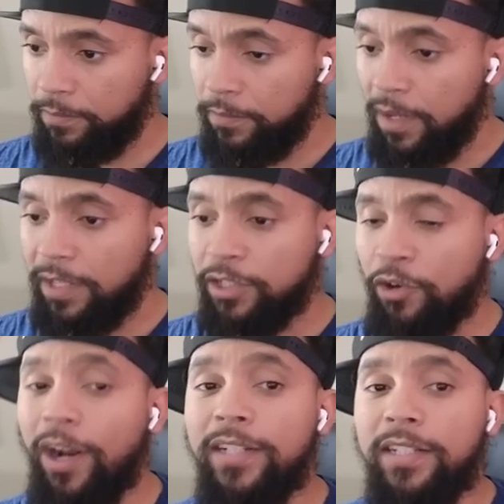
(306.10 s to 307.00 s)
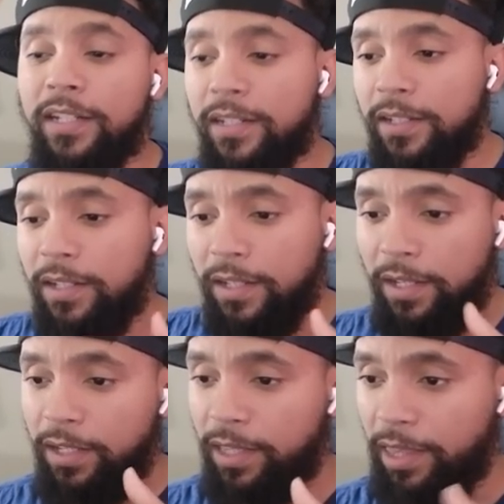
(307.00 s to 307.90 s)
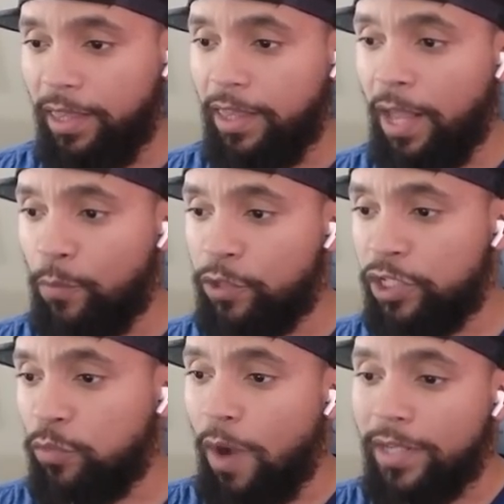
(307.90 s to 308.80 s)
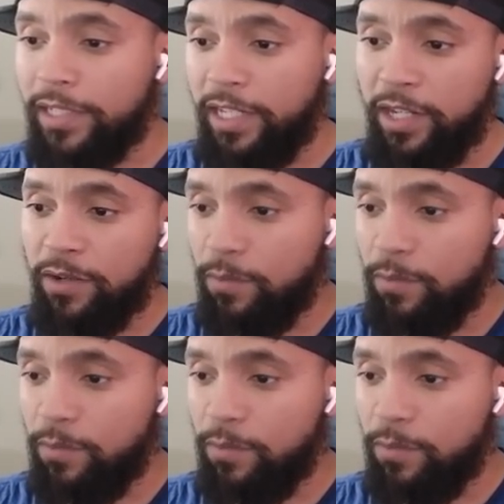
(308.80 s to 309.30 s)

It's crazy. Like, we're just watching him